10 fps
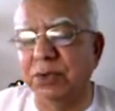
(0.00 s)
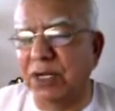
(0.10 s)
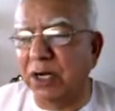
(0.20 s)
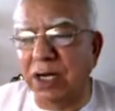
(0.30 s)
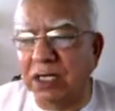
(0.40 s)
you
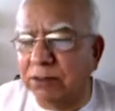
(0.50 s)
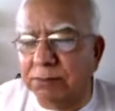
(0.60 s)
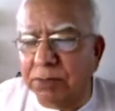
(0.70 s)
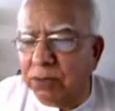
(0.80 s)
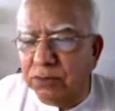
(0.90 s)
are not
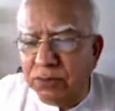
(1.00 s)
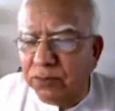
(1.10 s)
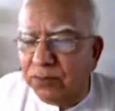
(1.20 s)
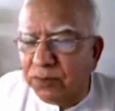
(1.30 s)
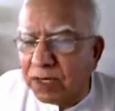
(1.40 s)
bound
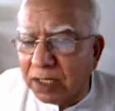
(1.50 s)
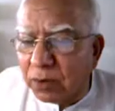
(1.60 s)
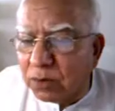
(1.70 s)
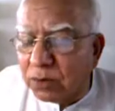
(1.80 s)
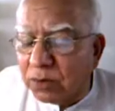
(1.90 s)
to
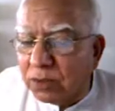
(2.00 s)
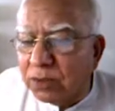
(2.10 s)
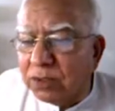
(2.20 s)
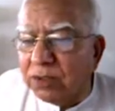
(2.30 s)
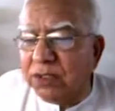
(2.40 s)
follow
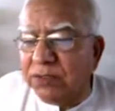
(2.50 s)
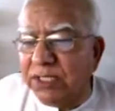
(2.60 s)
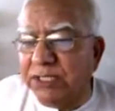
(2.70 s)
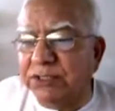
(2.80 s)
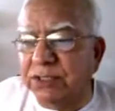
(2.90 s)
the
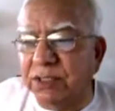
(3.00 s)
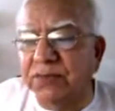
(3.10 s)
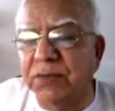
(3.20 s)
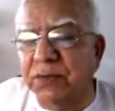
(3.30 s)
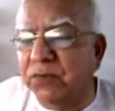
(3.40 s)
religion
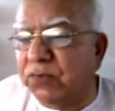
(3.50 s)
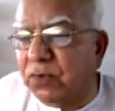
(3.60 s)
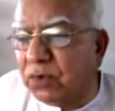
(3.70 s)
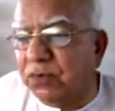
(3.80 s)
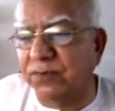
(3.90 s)
of your
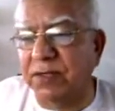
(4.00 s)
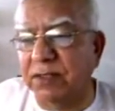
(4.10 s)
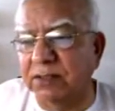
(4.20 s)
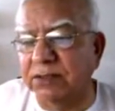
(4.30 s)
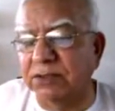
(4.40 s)

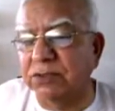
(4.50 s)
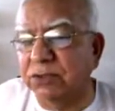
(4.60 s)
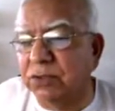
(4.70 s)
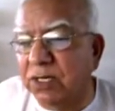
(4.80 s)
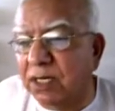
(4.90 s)
forefathers.
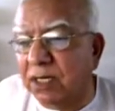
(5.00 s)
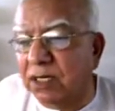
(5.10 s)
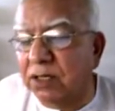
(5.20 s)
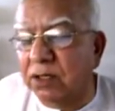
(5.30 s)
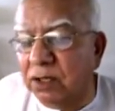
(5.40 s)
You are
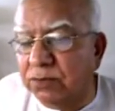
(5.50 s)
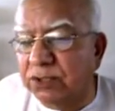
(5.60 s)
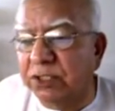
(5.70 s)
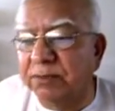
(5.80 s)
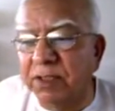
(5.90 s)

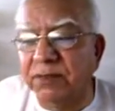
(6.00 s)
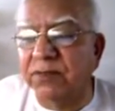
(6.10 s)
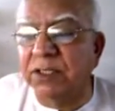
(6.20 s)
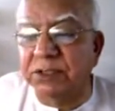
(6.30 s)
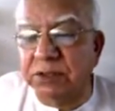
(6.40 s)
accountable
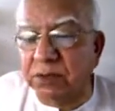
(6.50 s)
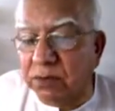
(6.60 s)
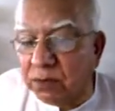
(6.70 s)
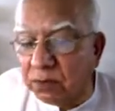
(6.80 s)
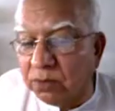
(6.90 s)
for your
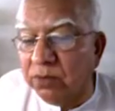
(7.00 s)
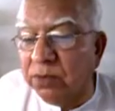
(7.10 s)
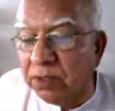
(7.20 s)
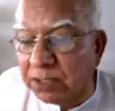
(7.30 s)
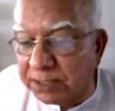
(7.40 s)

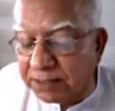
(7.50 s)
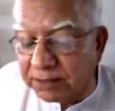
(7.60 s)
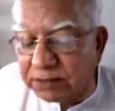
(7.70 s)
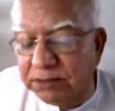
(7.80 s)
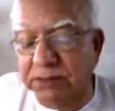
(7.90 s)
own
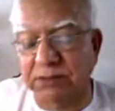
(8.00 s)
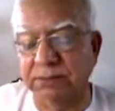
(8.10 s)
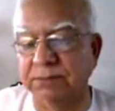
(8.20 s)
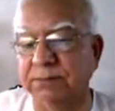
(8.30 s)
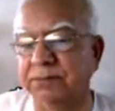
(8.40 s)
deeds.
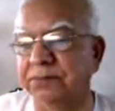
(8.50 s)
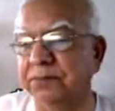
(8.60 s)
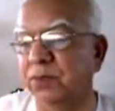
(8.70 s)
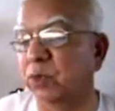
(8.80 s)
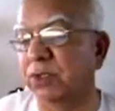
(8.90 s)

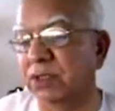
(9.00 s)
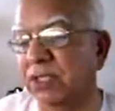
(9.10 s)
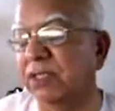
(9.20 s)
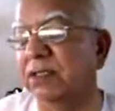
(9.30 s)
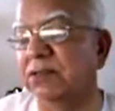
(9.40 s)
Now the
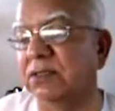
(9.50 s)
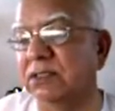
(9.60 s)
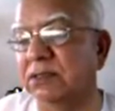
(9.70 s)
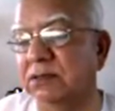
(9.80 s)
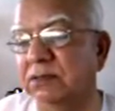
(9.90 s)
thing is
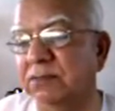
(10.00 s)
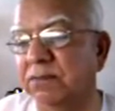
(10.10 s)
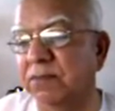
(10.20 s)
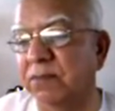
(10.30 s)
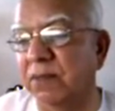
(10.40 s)
this,
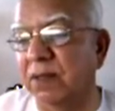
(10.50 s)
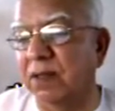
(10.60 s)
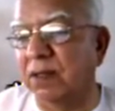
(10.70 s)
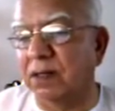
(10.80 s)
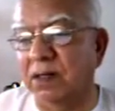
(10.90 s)

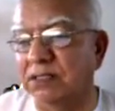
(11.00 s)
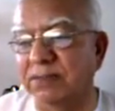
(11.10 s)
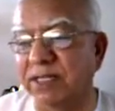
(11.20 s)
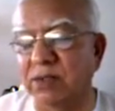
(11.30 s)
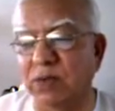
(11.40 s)

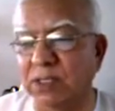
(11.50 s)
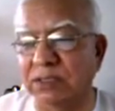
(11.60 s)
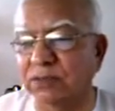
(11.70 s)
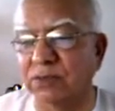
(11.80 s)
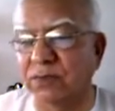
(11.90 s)
doesn't matter
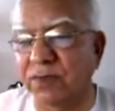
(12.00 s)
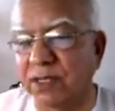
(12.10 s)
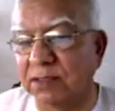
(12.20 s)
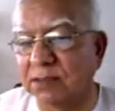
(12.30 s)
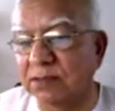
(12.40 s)
what is your
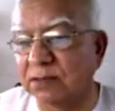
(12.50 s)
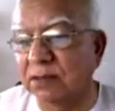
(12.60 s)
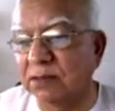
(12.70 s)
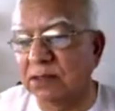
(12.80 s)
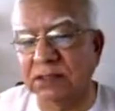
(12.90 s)
father,
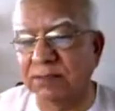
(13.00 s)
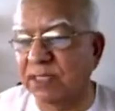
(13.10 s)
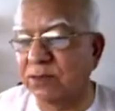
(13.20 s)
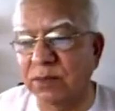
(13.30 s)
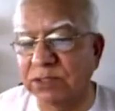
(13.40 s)
doesn't
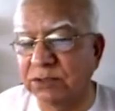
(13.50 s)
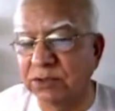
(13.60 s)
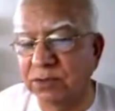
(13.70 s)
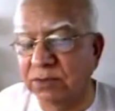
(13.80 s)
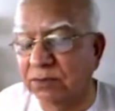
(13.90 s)
matter what
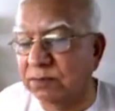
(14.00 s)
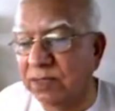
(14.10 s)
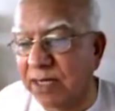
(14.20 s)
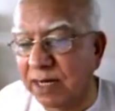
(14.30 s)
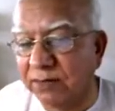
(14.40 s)
is your
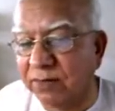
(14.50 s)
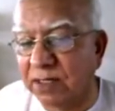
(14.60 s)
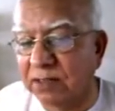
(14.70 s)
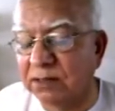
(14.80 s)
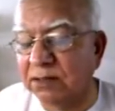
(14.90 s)

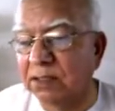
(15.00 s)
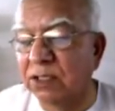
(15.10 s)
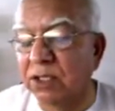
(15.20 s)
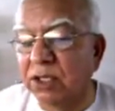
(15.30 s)
grandfather,